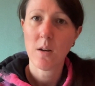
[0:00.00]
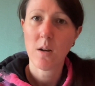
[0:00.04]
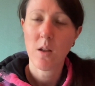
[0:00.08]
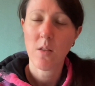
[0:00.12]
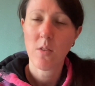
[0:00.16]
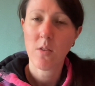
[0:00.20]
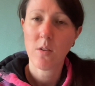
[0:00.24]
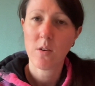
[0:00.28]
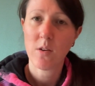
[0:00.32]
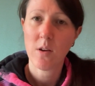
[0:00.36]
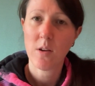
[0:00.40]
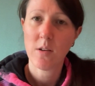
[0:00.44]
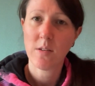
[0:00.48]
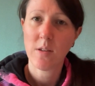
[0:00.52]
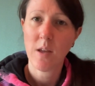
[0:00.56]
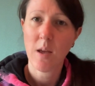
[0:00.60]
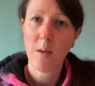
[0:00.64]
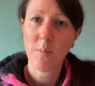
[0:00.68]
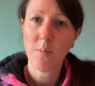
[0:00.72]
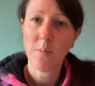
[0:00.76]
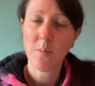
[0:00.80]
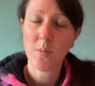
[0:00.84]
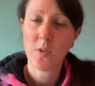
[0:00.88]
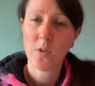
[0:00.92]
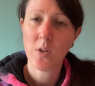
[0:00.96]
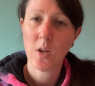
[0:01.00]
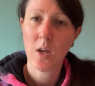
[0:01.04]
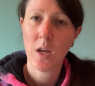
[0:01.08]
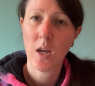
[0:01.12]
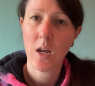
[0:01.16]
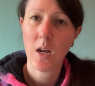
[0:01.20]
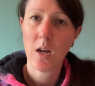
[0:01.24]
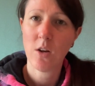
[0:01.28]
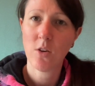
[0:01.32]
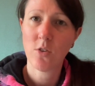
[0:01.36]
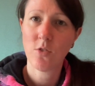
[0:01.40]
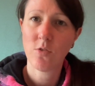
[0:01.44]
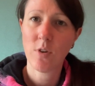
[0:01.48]
Another attempt.
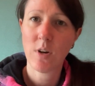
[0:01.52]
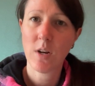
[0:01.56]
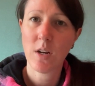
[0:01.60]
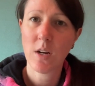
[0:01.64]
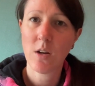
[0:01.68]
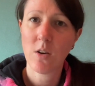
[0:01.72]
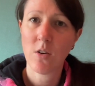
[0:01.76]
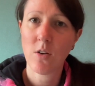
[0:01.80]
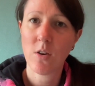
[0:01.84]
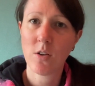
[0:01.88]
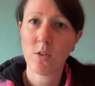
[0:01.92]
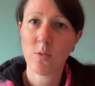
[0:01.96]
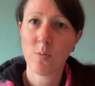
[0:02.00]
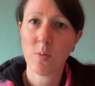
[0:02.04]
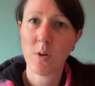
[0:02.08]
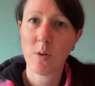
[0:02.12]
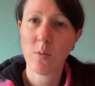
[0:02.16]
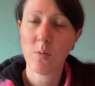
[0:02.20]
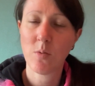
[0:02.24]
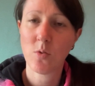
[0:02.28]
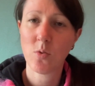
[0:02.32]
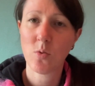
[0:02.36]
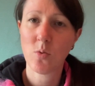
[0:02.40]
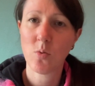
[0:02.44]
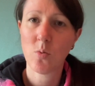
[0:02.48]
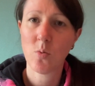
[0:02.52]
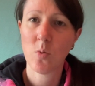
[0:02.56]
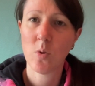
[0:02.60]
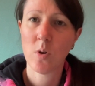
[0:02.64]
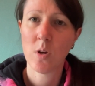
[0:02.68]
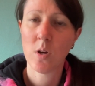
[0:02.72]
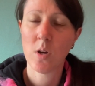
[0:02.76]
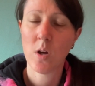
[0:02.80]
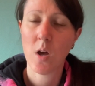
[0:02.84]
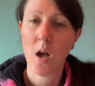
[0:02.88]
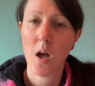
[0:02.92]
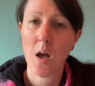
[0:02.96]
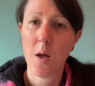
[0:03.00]
It looked really nice when it was all
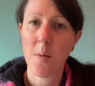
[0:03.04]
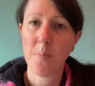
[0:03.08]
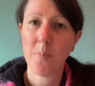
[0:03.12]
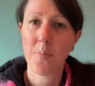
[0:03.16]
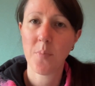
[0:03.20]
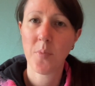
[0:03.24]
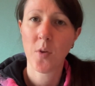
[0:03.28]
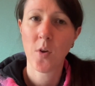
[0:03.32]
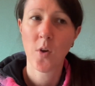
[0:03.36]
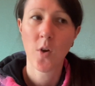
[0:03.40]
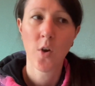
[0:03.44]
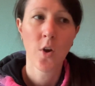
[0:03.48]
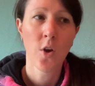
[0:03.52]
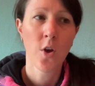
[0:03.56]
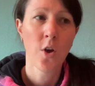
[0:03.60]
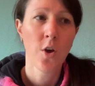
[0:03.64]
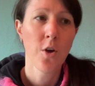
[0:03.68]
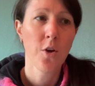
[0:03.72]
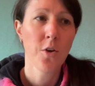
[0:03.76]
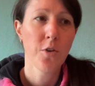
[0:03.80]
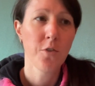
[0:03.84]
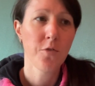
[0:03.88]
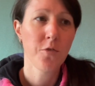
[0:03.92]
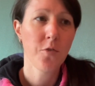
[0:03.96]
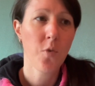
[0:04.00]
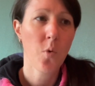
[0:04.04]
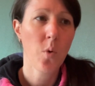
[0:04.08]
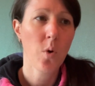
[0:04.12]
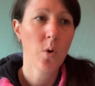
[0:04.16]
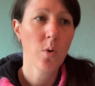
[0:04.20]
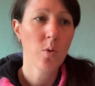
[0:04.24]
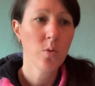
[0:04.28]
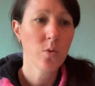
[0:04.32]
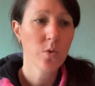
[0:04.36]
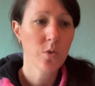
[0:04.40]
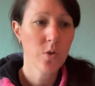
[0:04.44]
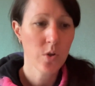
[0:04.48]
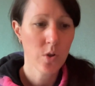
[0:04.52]

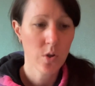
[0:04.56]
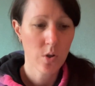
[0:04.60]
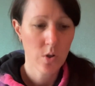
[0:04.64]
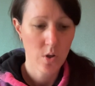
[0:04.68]
foiled.